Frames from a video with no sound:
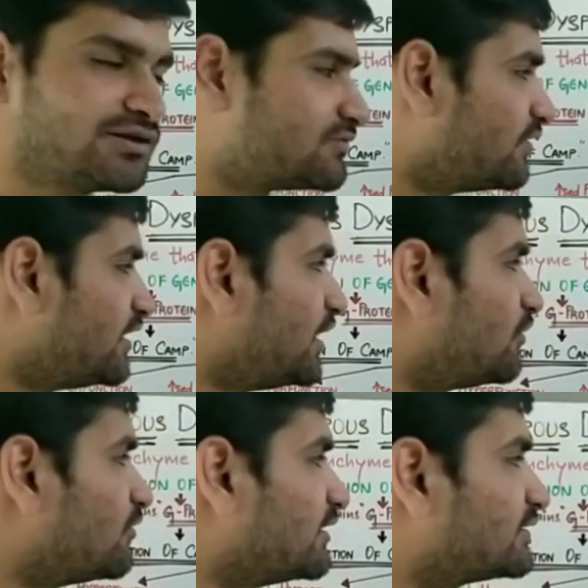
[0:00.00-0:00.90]
which we need
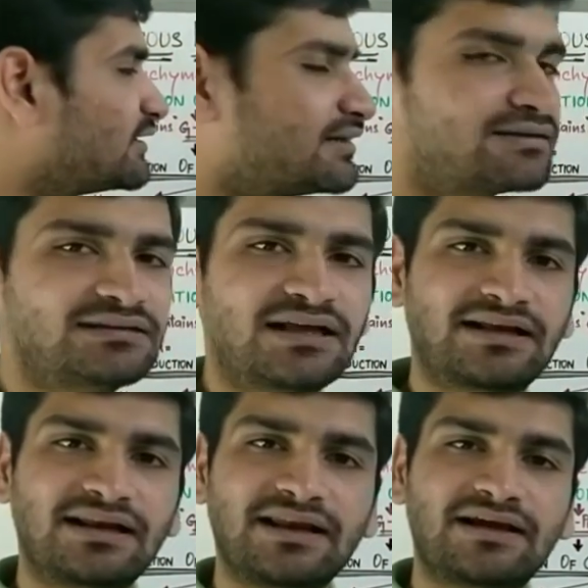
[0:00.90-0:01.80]
to discuss, their
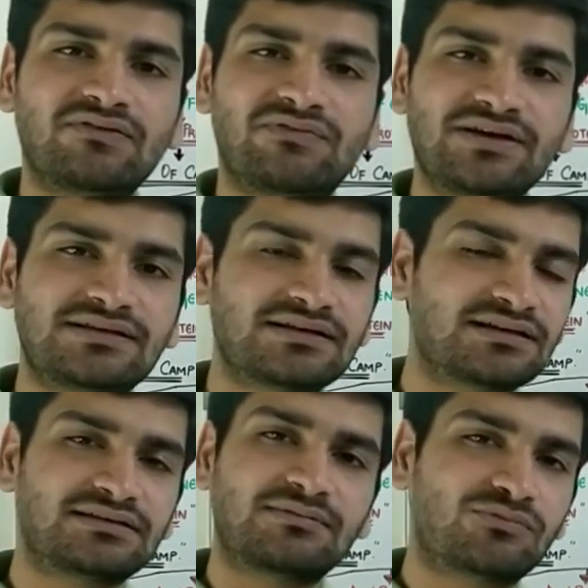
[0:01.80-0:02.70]
clinical
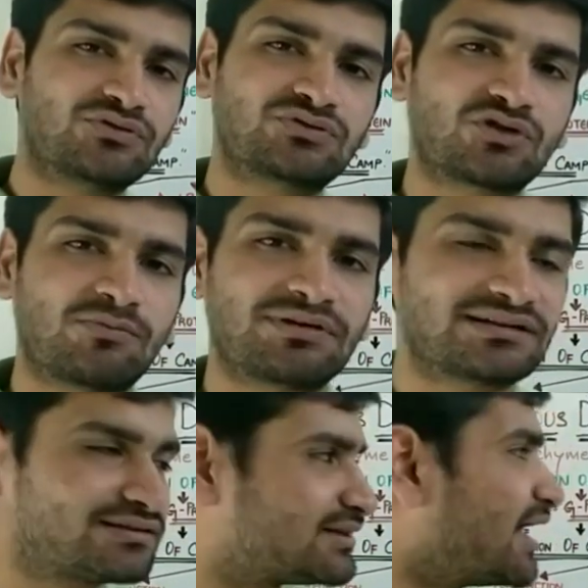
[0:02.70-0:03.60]
features, their most
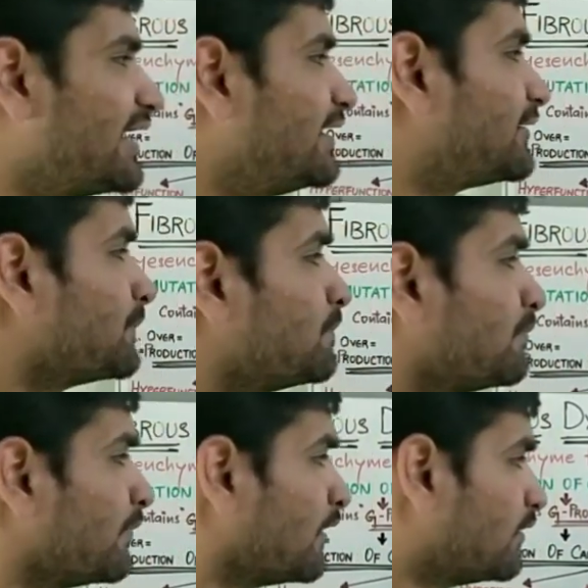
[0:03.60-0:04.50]
common site.
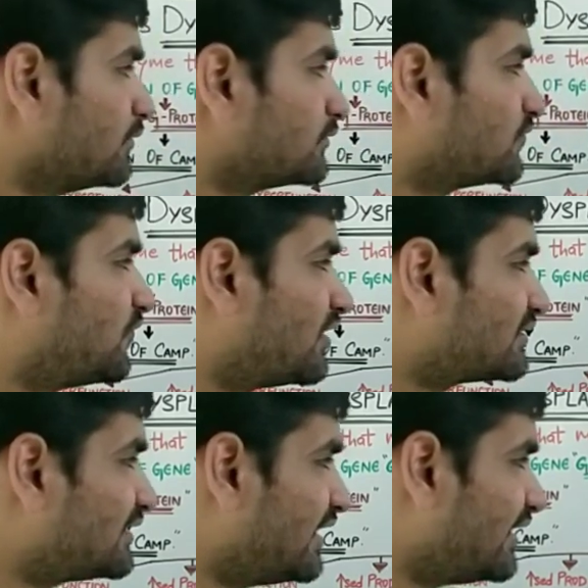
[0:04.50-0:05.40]

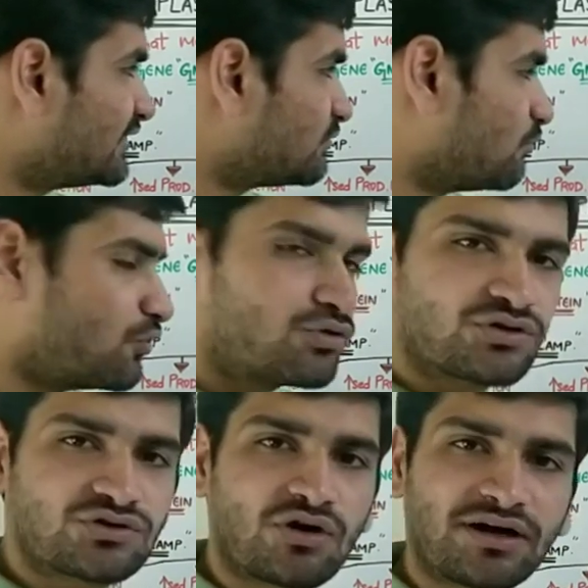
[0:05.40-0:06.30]
Firstly is
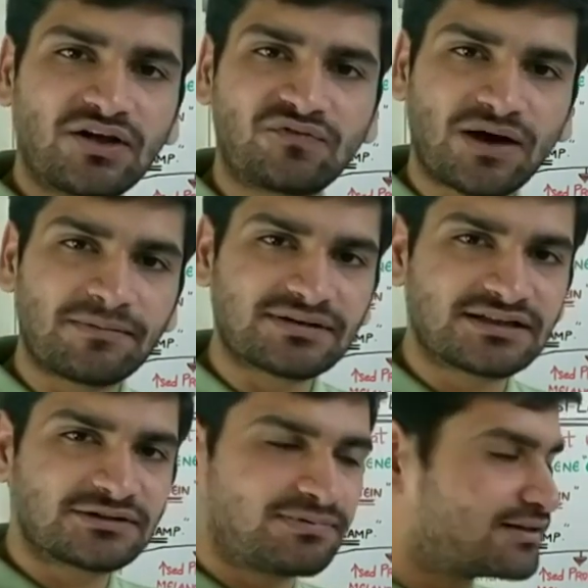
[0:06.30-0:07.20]
monostotic fibrous
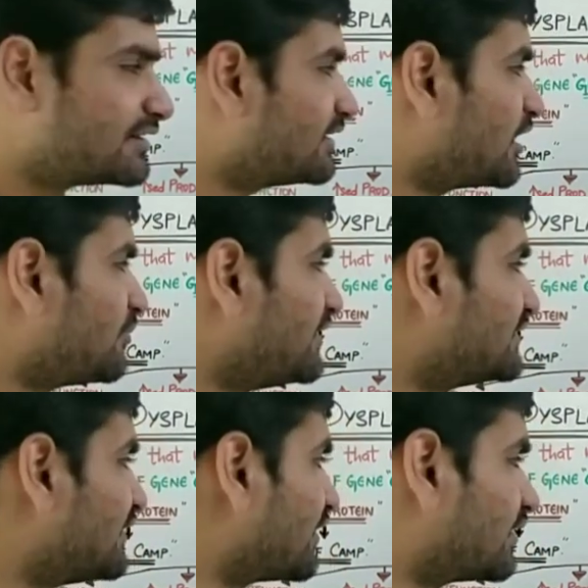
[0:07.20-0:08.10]
dysplasia. That
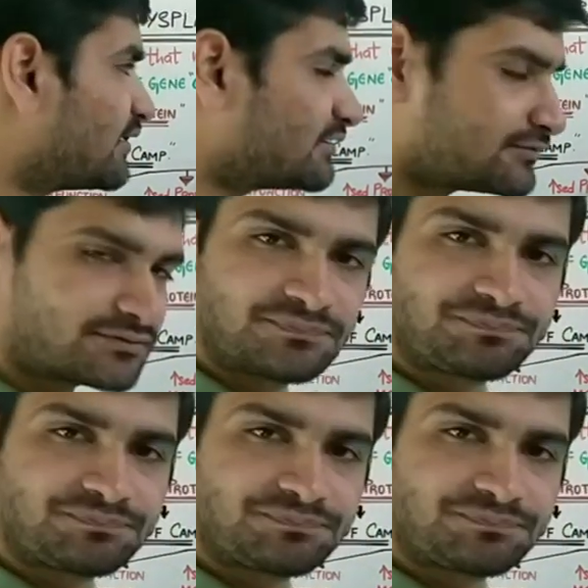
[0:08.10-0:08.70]
means it occurs